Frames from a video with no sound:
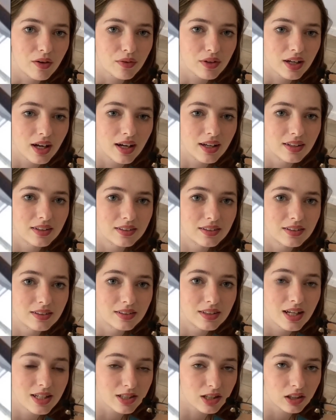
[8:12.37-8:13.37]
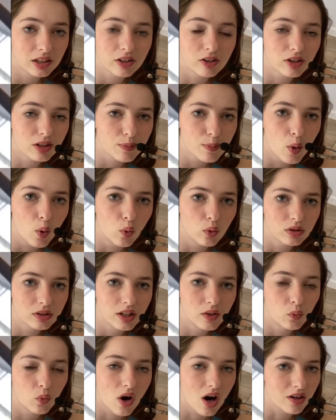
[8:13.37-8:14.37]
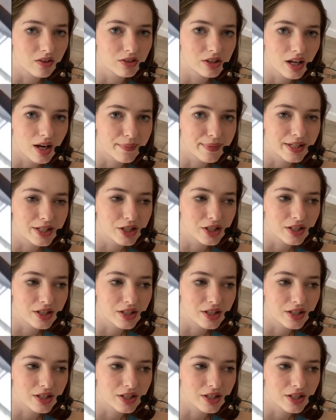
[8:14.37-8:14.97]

that it's clearly mold and water damage